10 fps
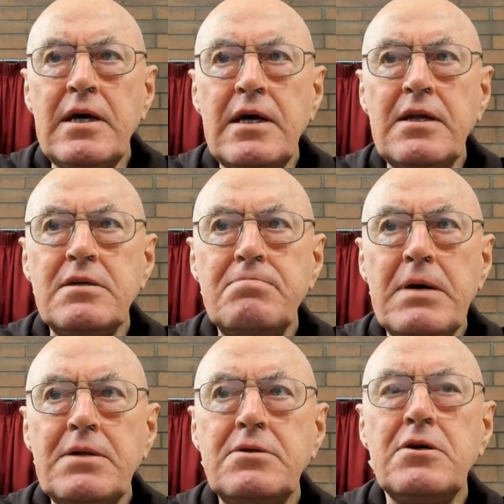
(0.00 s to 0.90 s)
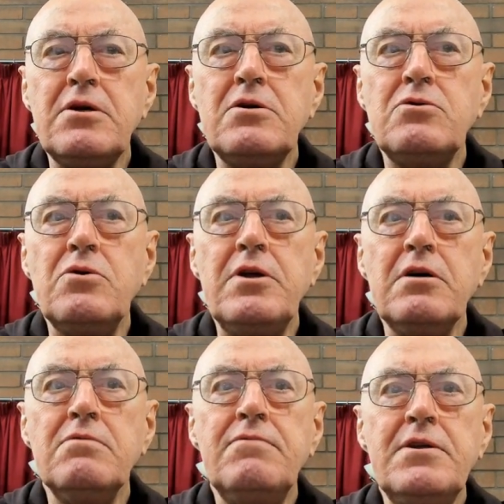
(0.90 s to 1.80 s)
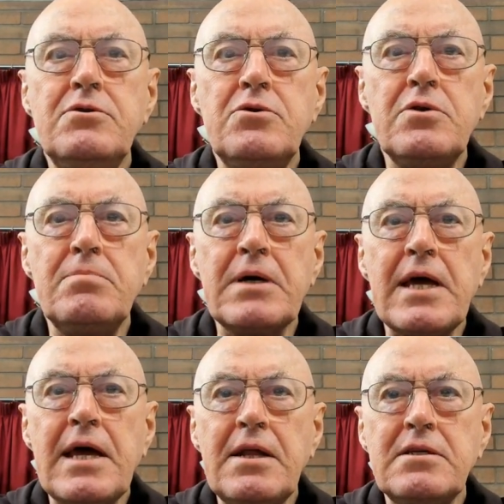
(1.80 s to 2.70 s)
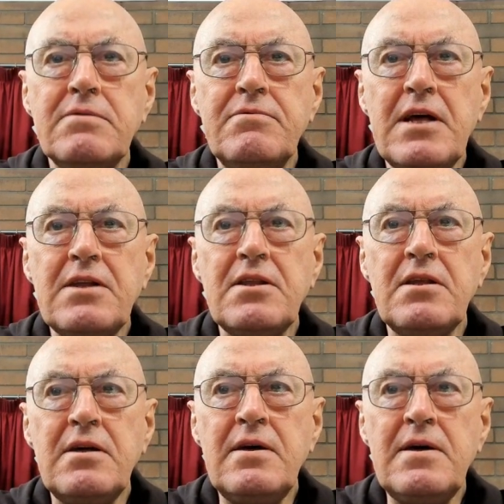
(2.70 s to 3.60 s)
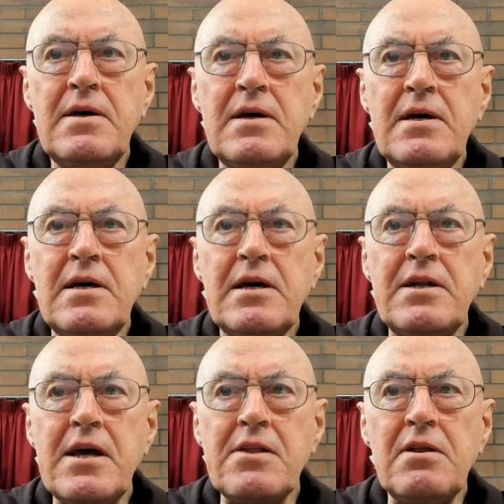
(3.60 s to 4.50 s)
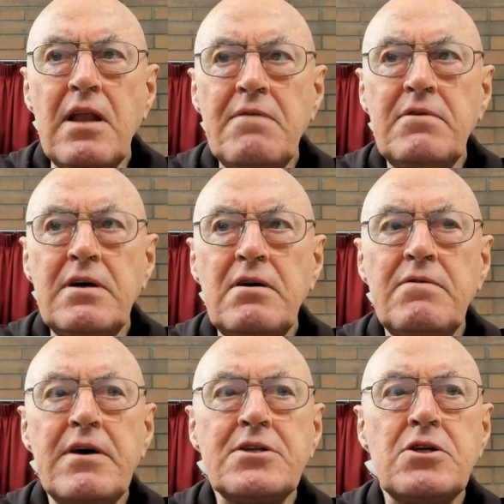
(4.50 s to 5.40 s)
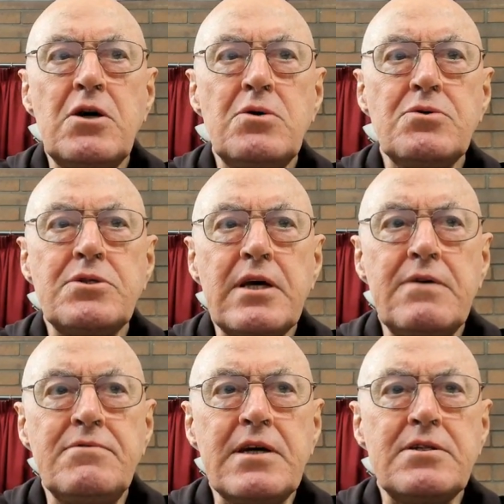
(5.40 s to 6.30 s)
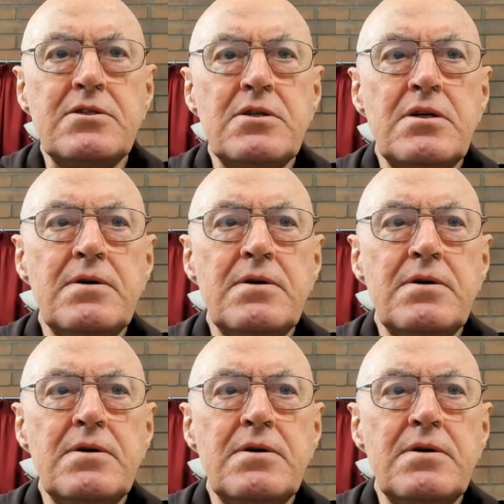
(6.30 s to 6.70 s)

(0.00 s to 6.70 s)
It is meant to delve into the mechanics of death and how the lover of our souls saves us.